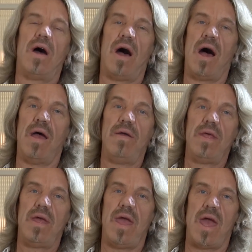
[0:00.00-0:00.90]
Uh,
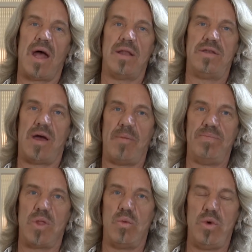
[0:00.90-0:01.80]
and
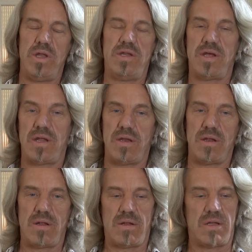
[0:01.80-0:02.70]
um, we did